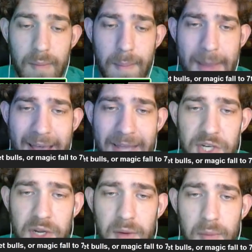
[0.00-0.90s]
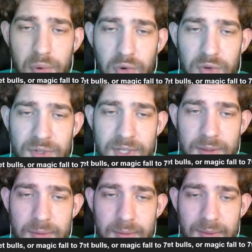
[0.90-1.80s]
Magic Bulls,
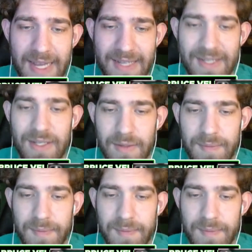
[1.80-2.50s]
yes.